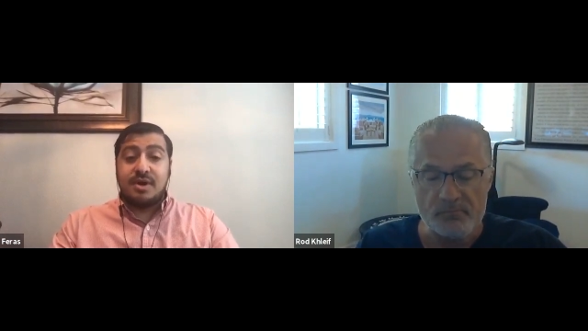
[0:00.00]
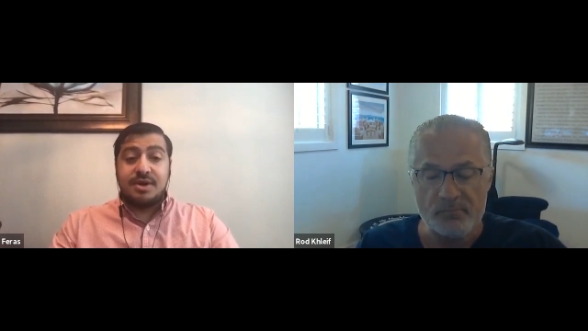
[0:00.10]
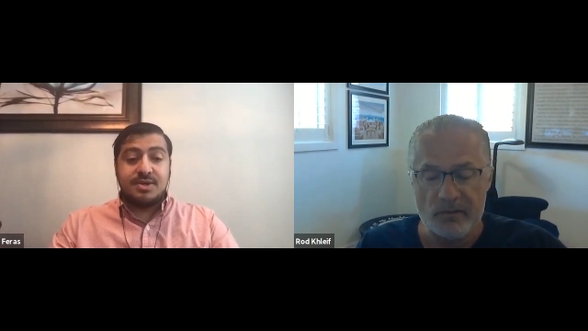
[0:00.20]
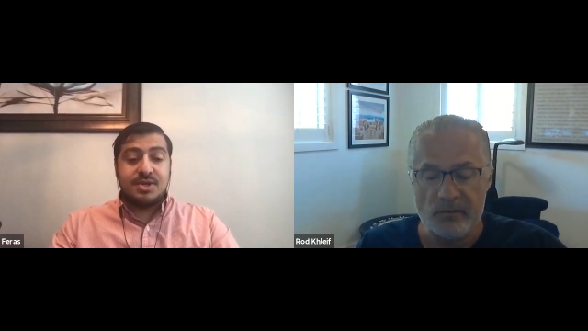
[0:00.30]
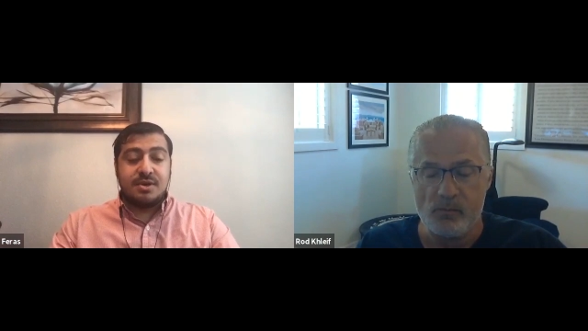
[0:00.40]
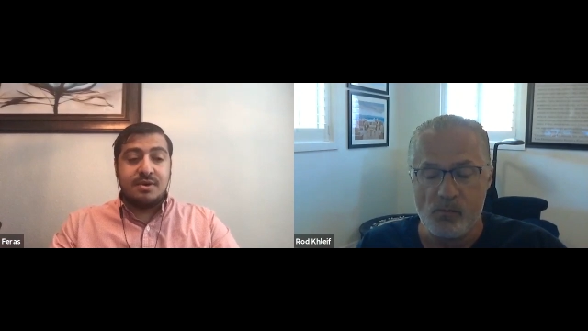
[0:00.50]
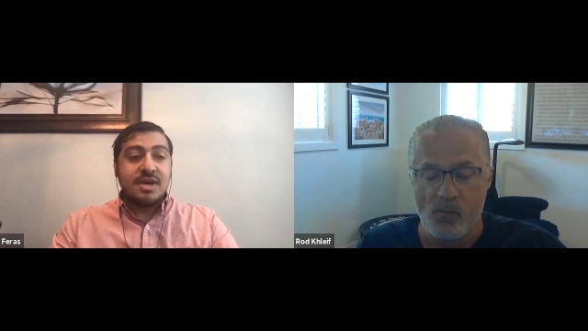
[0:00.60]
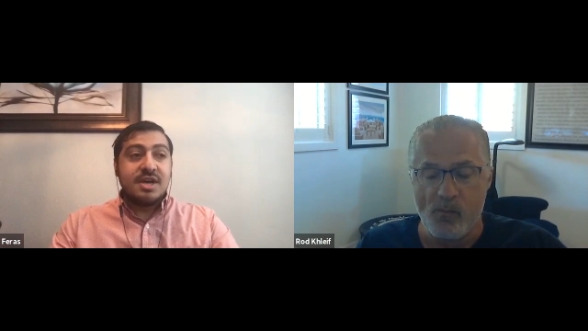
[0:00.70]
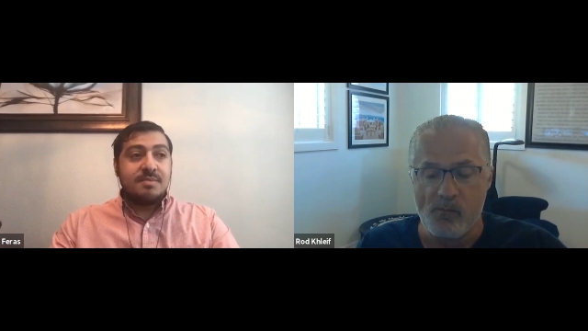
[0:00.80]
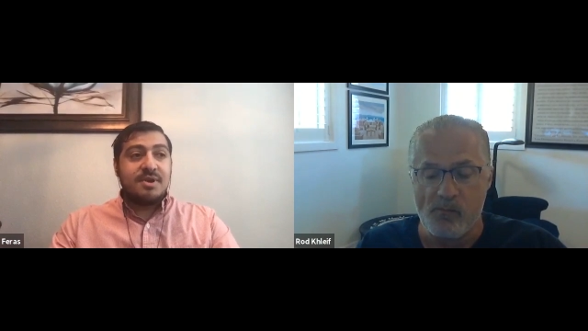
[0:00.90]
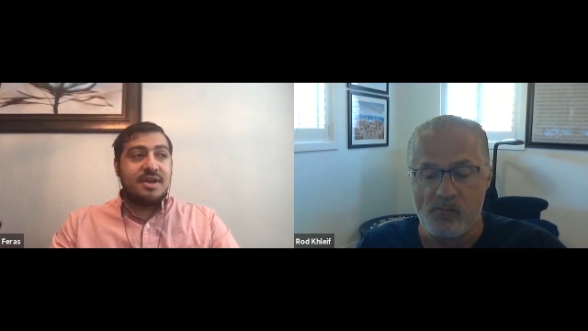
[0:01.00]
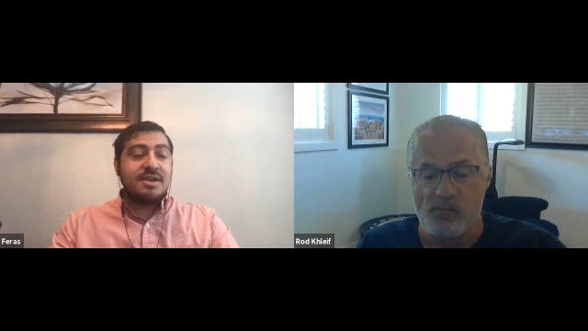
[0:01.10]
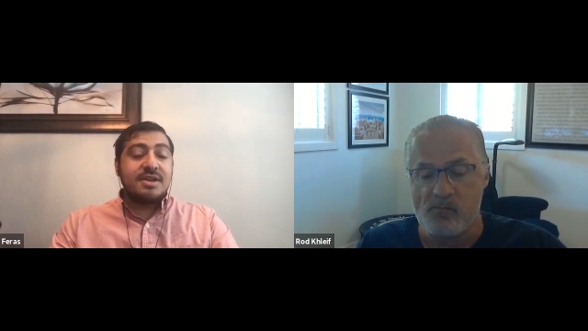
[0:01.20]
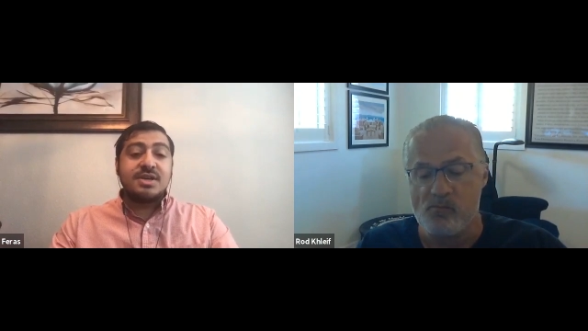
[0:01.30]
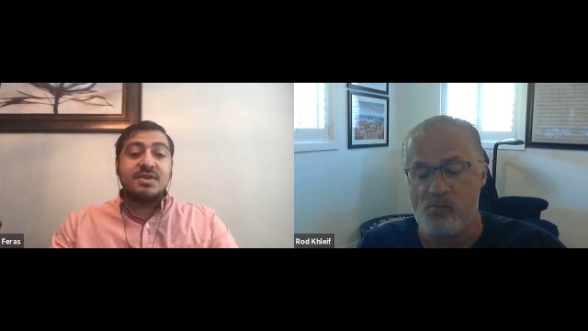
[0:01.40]
Speaker 1: And so, but I, you know, I
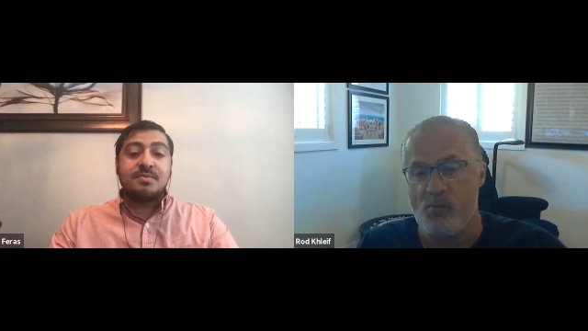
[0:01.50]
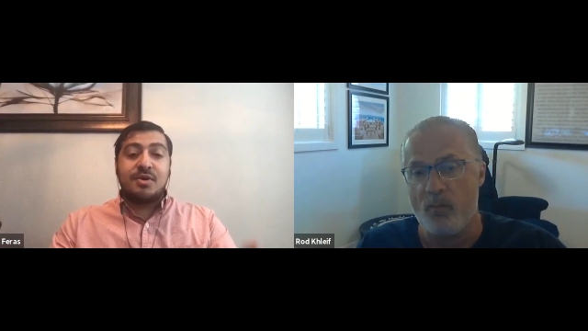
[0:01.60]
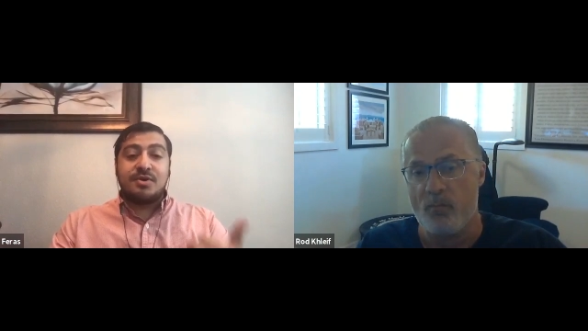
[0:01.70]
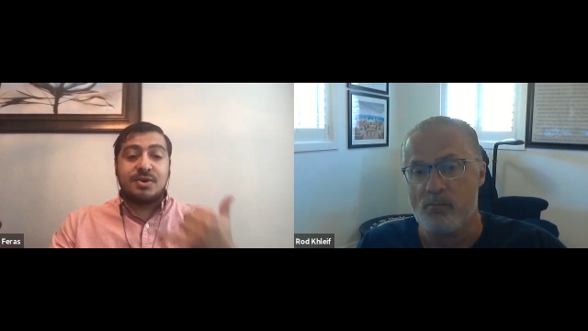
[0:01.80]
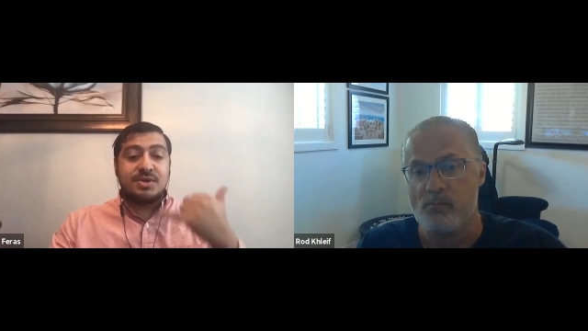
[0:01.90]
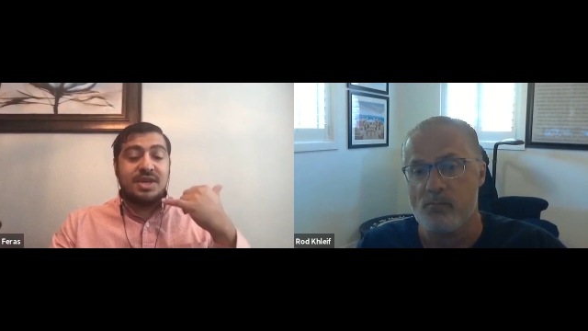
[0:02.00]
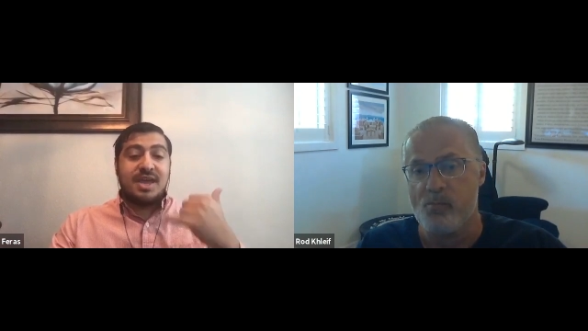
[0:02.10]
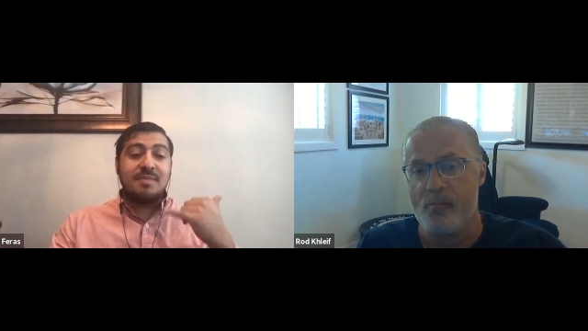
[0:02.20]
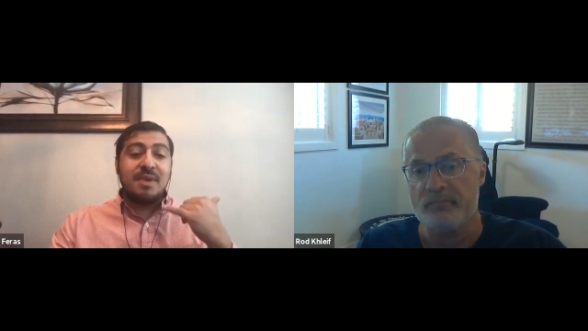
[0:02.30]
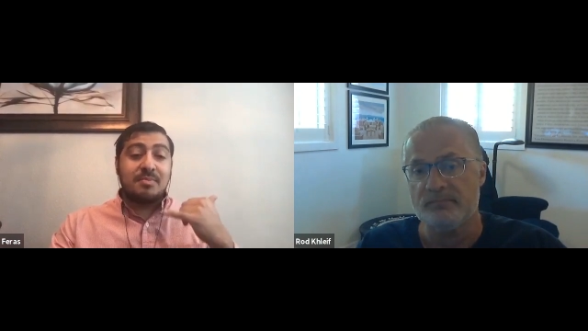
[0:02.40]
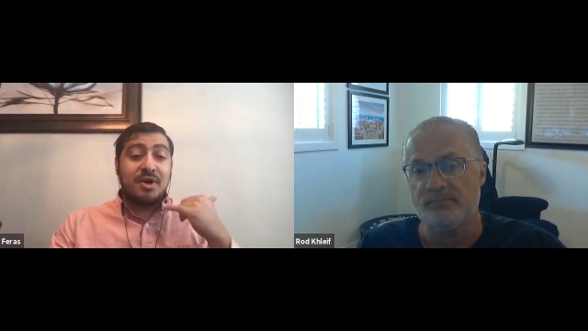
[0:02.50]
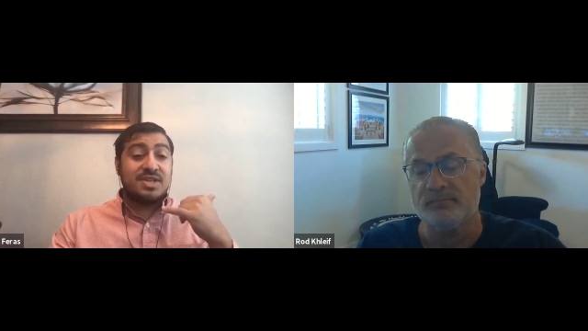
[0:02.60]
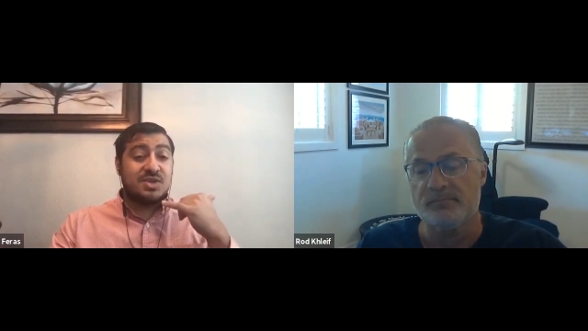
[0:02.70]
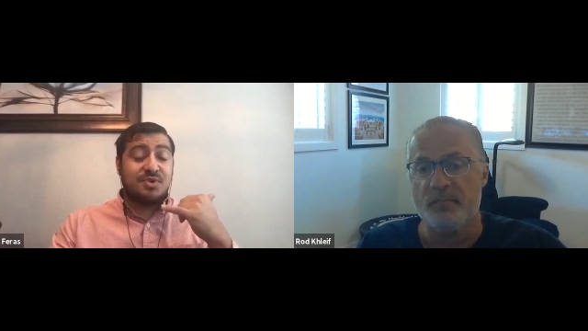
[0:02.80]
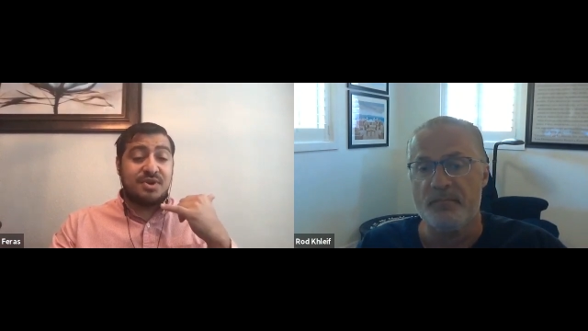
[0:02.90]
tell the brokers like, hey, my price is
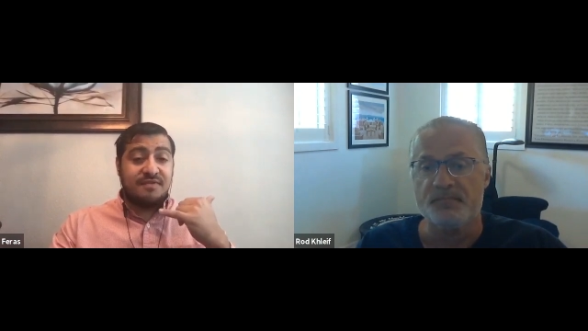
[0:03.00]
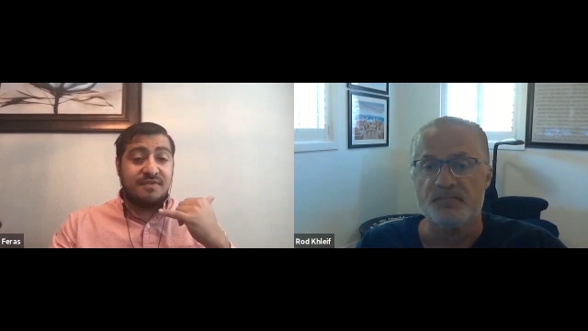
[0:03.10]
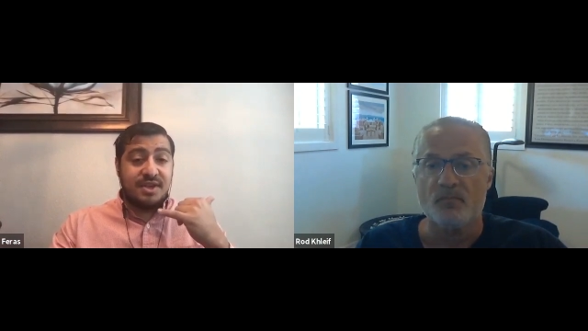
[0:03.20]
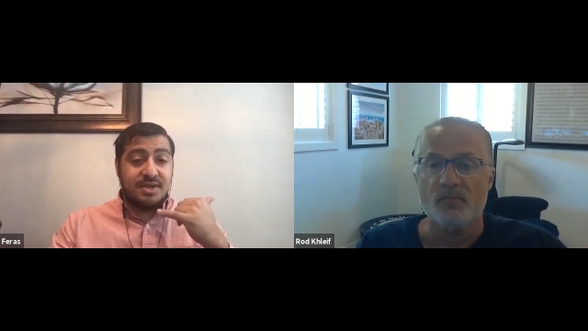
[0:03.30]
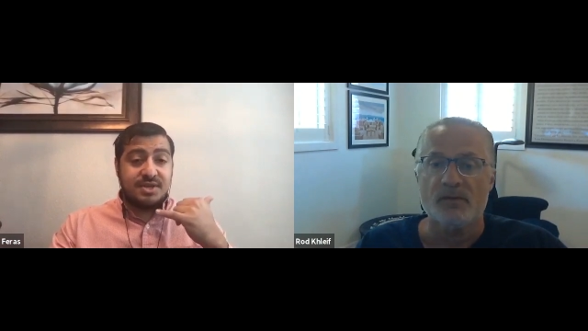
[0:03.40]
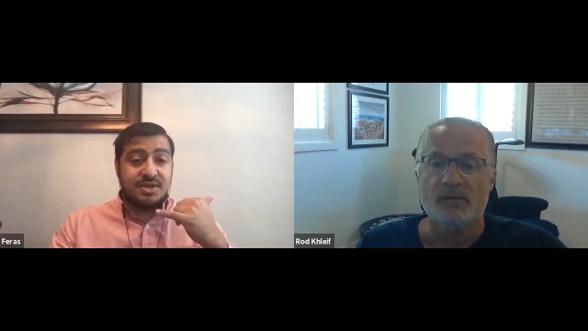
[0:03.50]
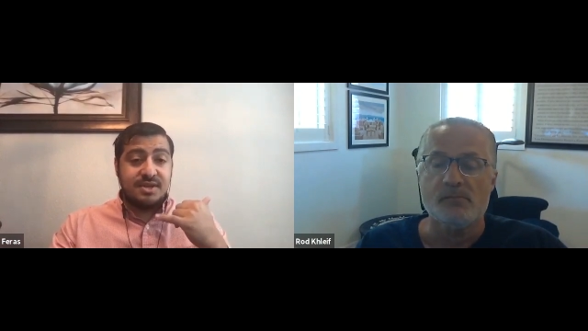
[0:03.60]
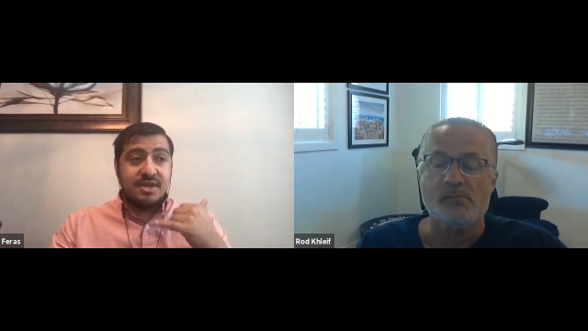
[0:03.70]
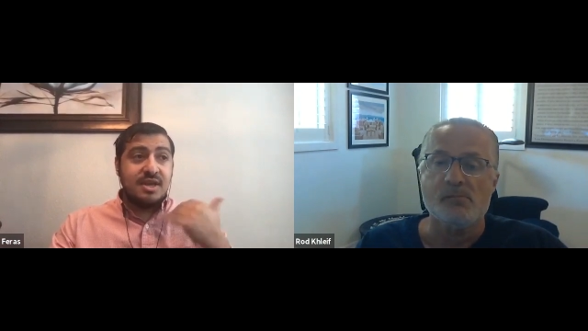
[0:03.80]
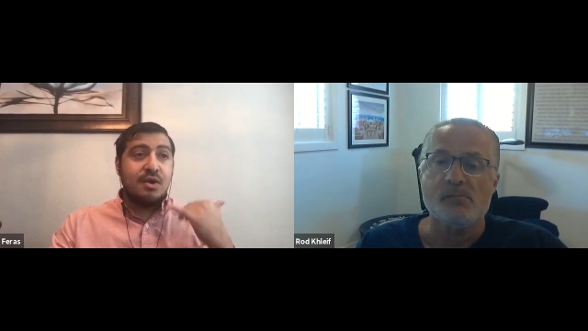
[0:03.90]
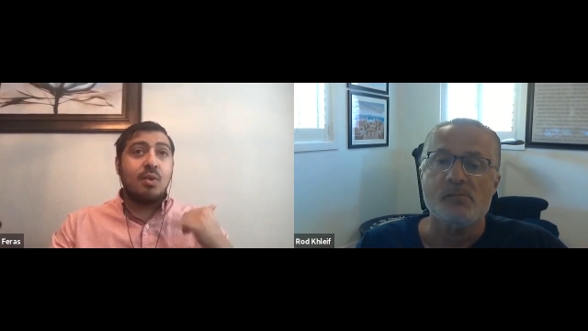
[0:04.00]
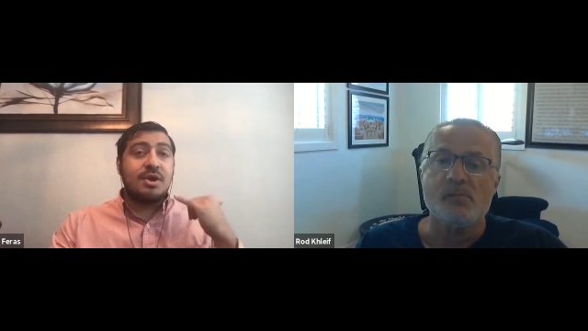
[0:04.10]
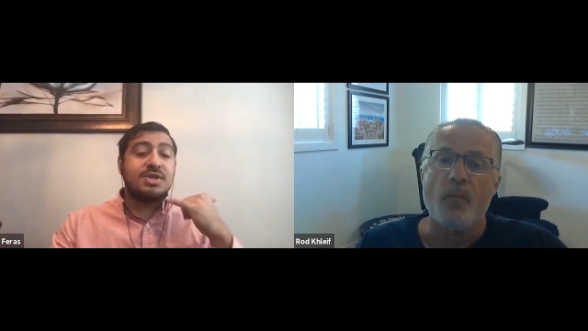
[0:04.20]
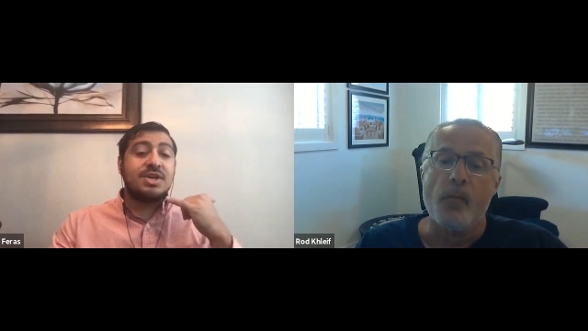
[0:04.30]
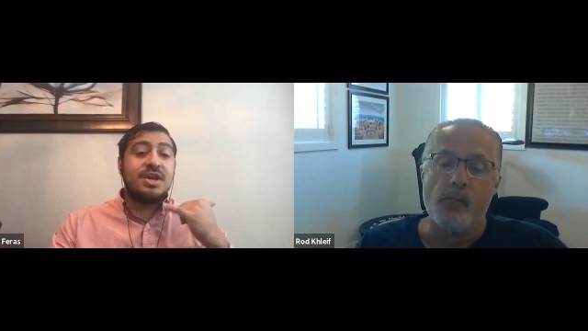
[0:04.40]
pretty fixed. What else
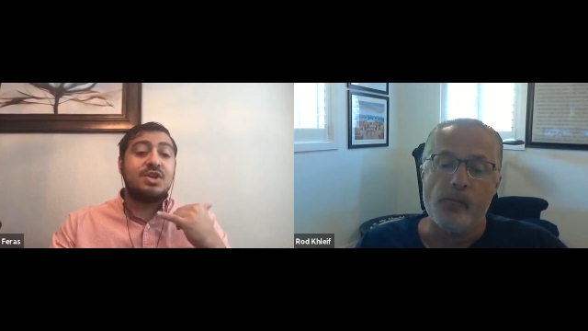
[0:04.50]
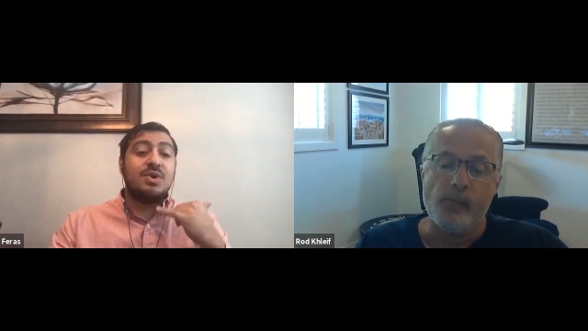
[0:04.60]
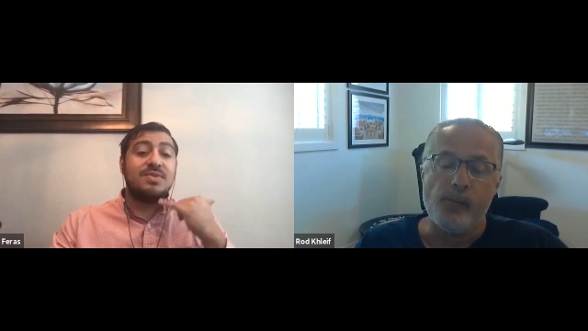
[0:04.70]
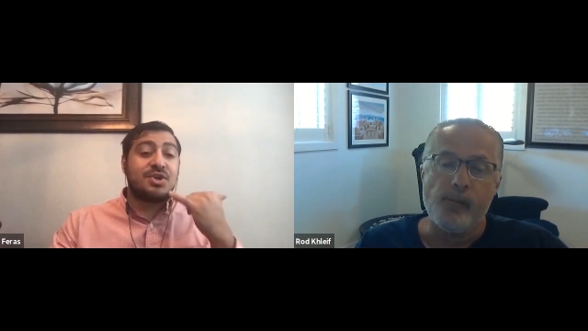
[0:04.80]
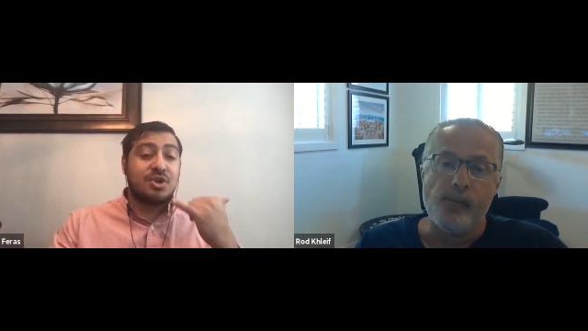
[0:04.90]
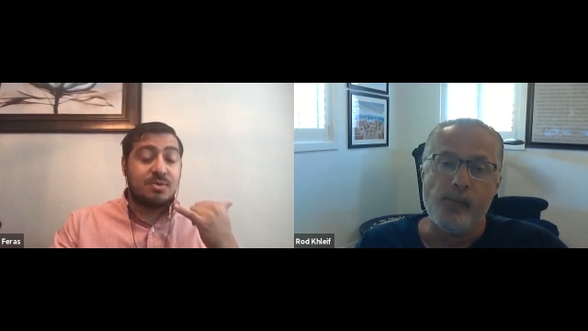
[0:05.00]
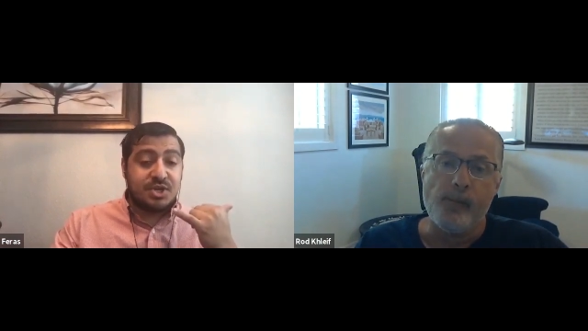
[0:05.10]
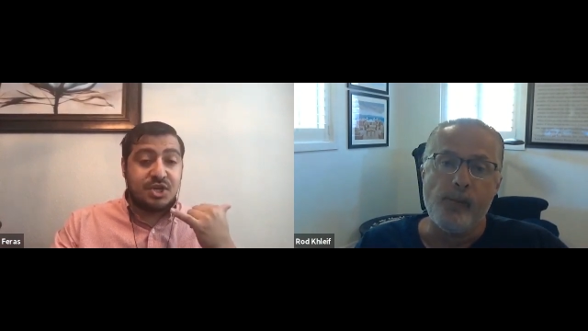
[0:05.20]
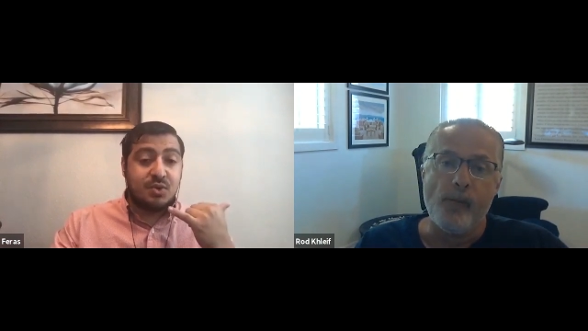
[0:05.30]
can I do on the terms to tweak